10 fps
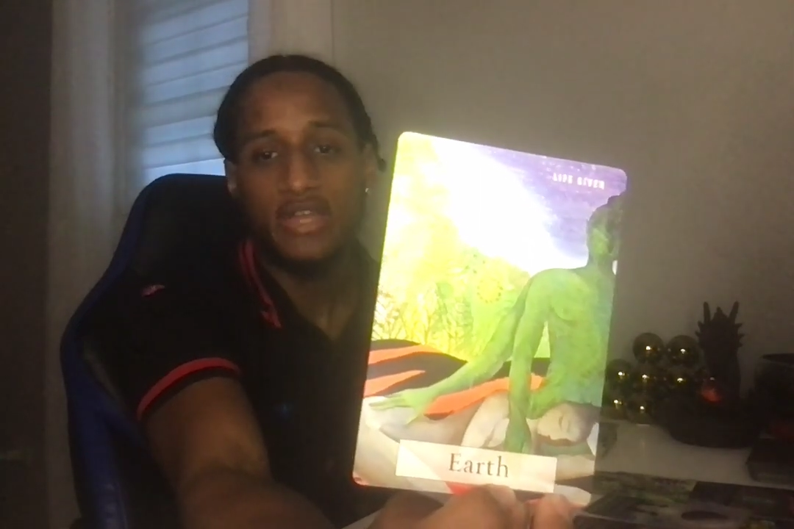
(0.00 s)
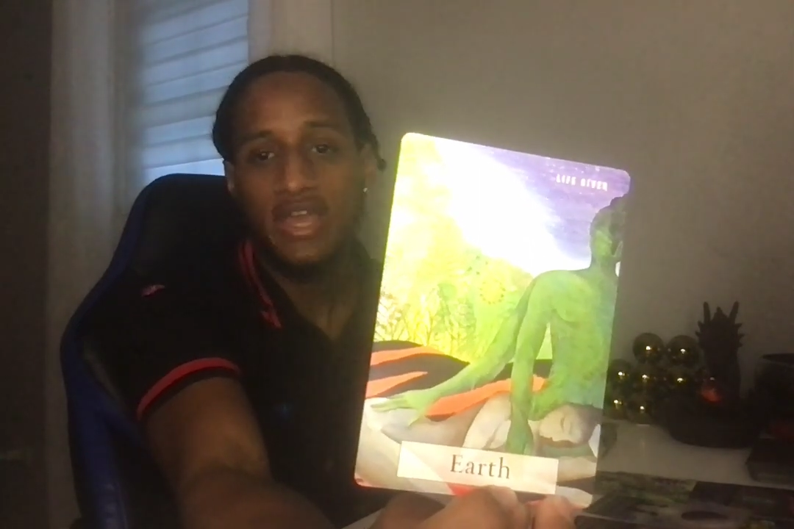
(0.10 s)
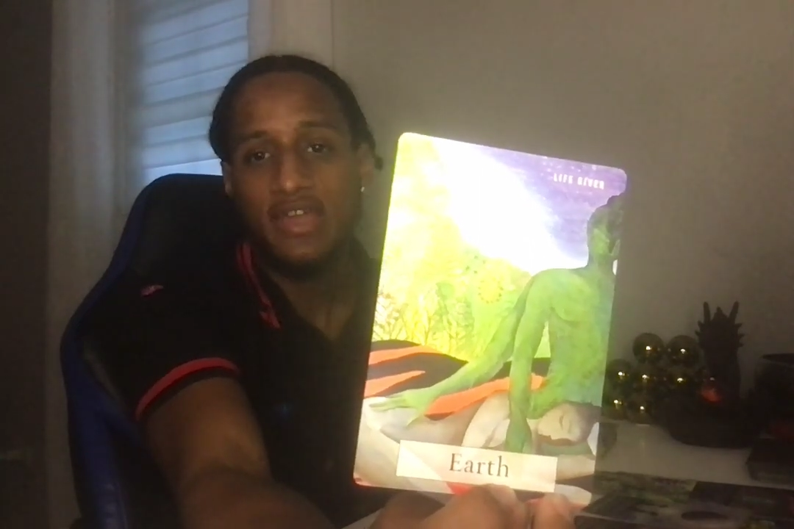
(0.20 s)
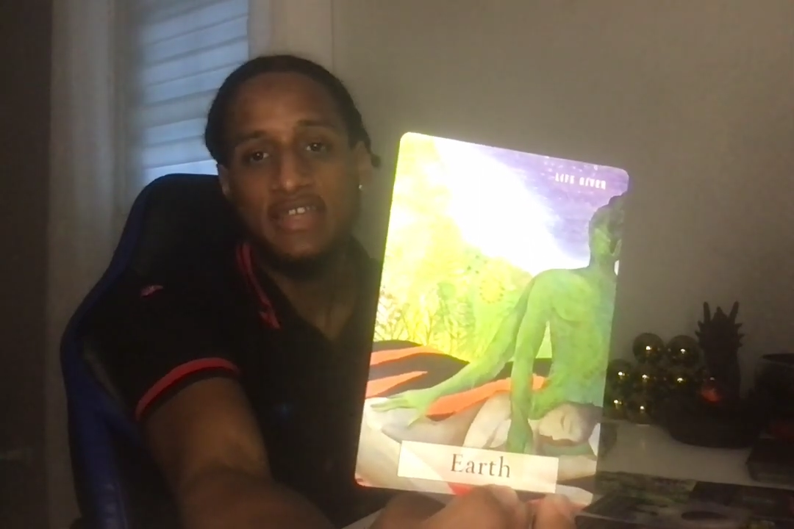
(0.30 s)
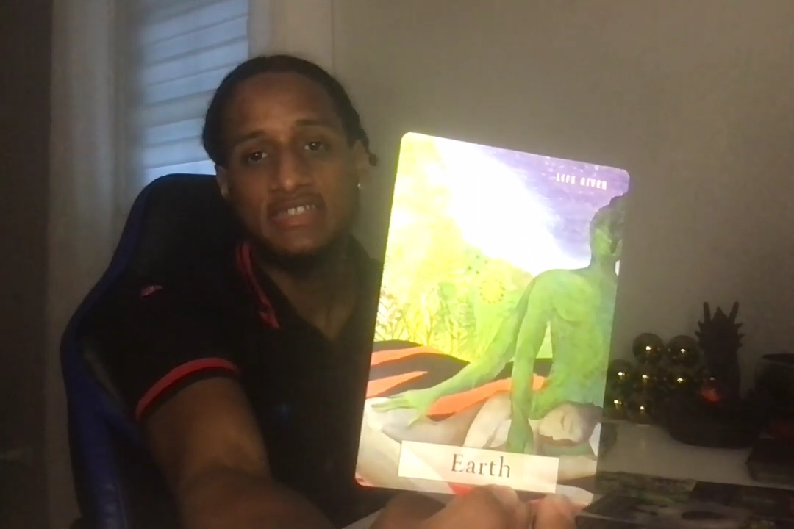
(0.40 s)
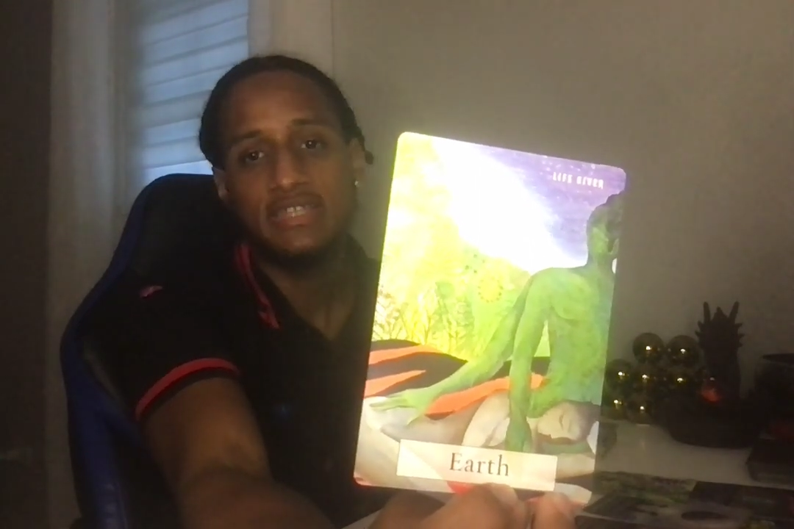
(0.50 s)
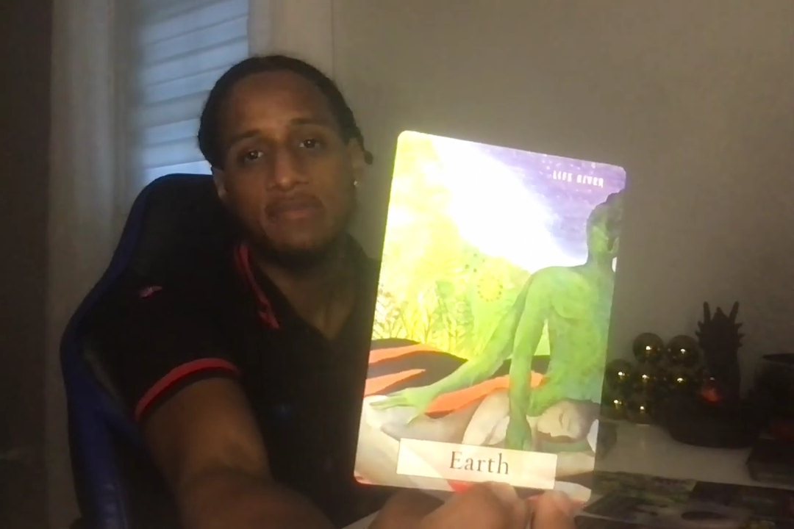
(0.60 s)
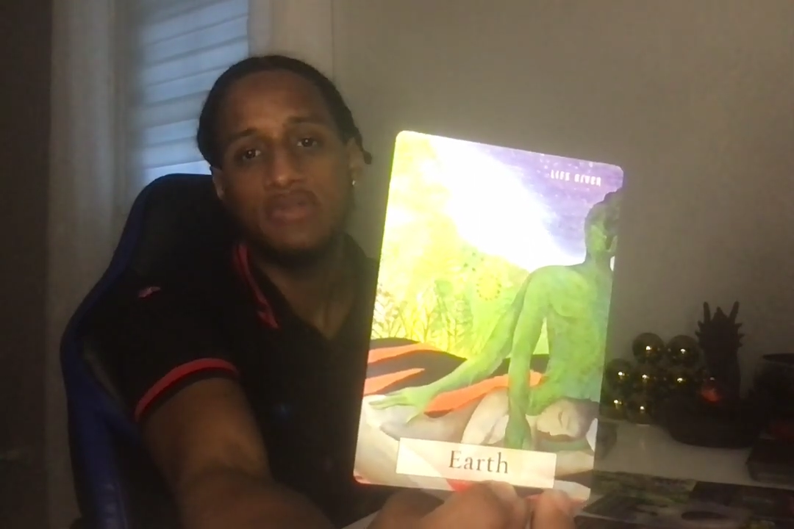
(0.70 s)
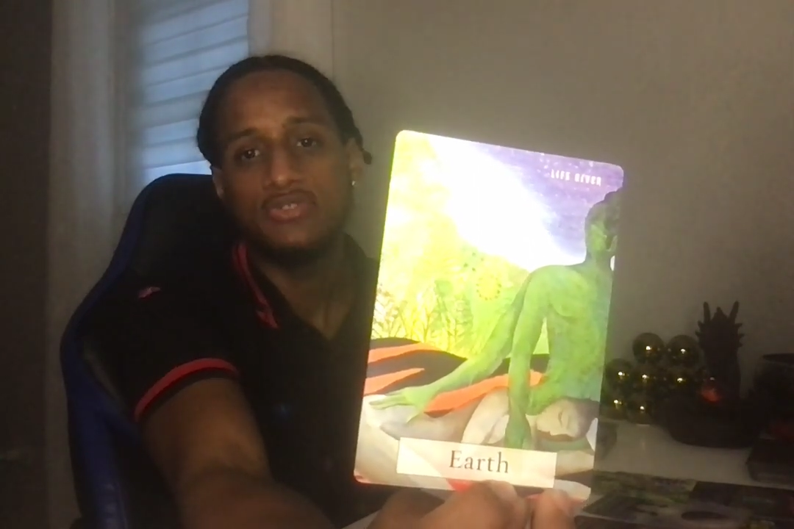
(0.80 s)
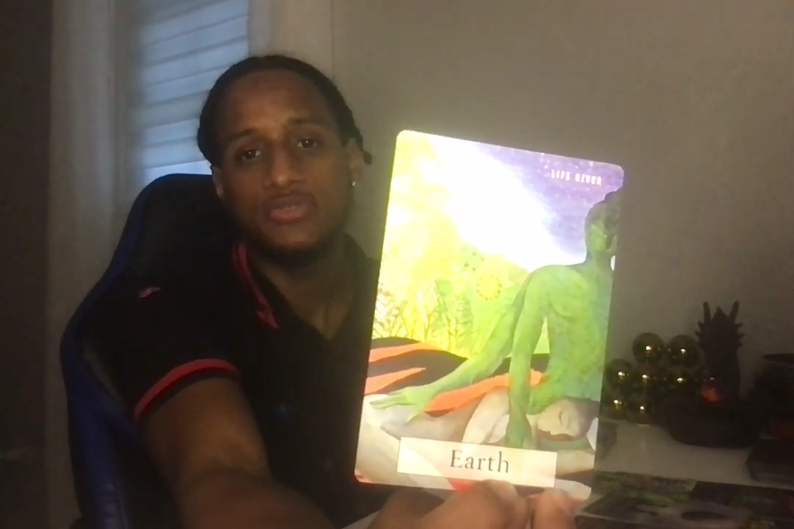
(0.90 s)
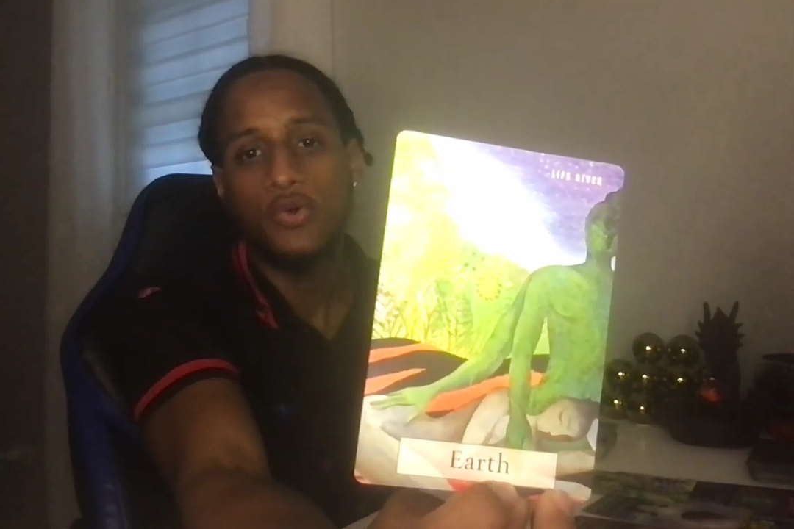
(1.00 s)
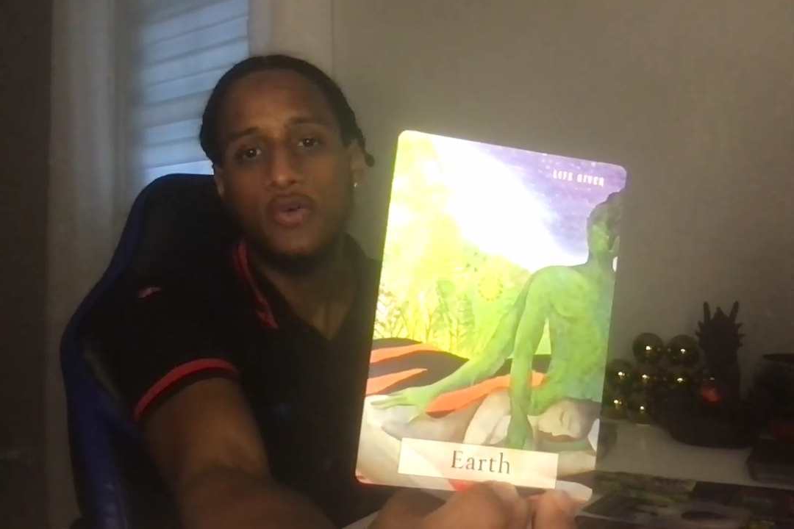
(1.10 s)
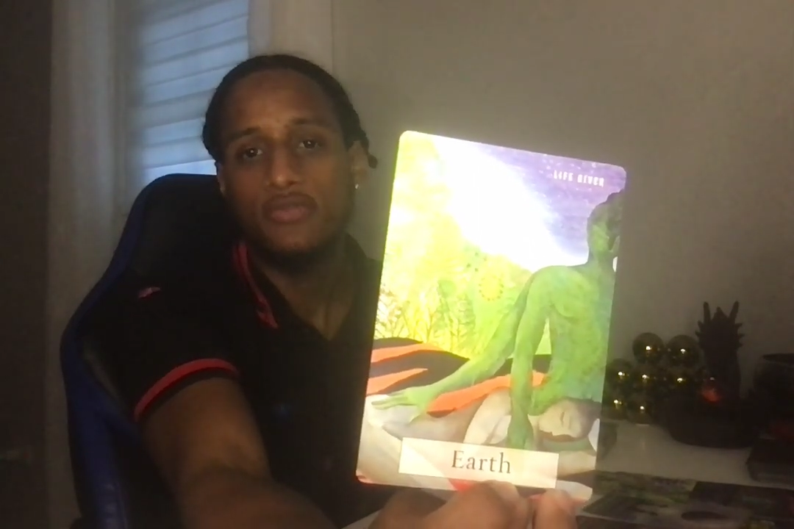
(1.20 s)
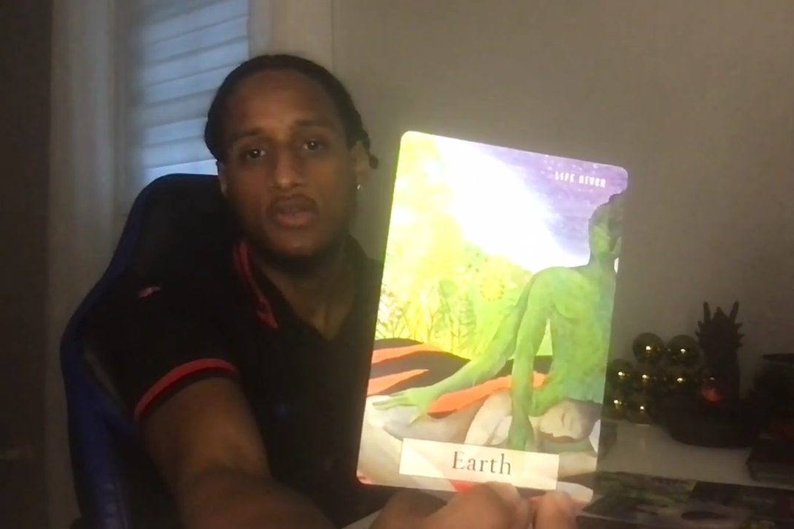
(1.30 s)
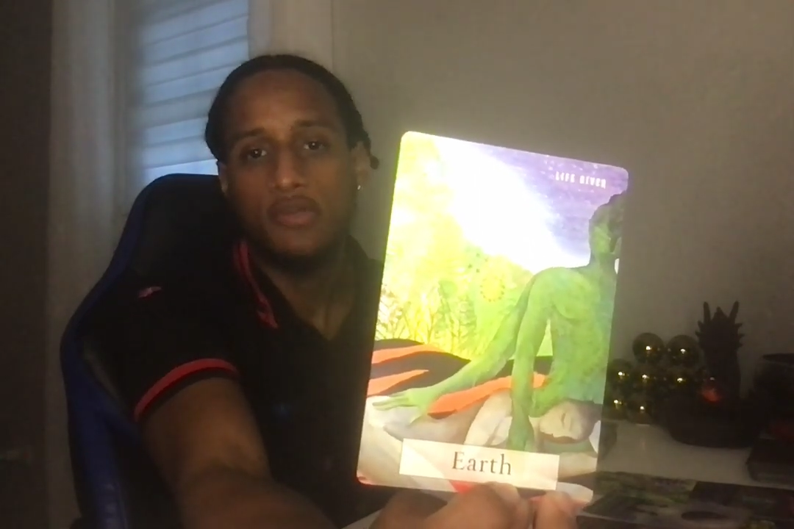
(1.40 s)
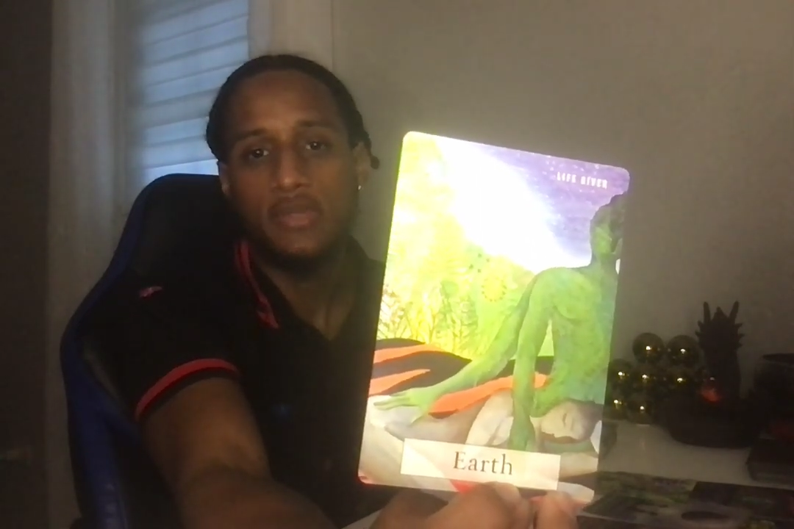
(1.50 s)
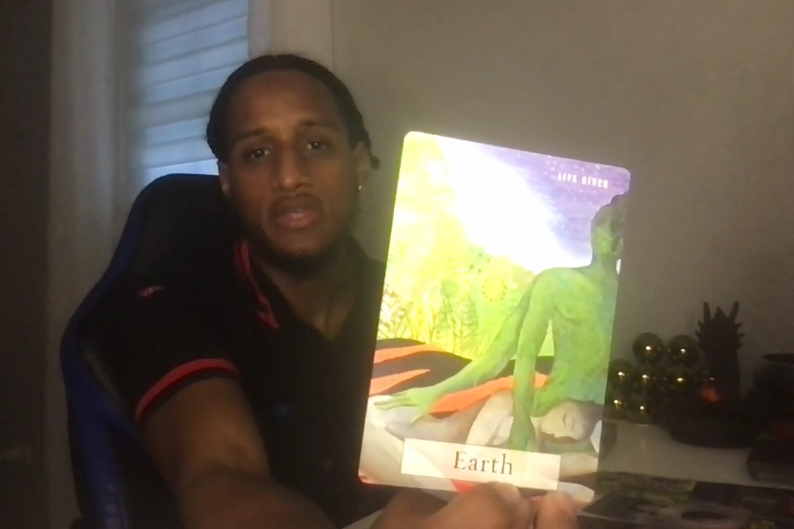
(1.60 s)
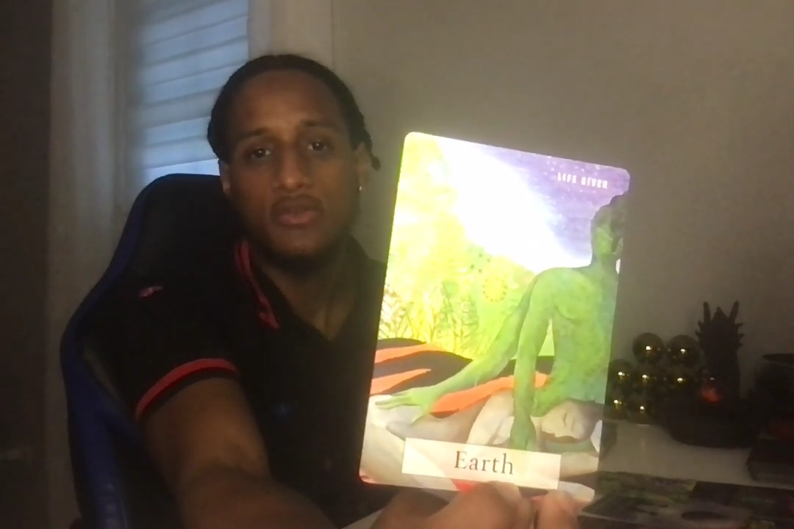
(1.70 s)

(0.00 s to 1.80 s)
can easily be resolved or can be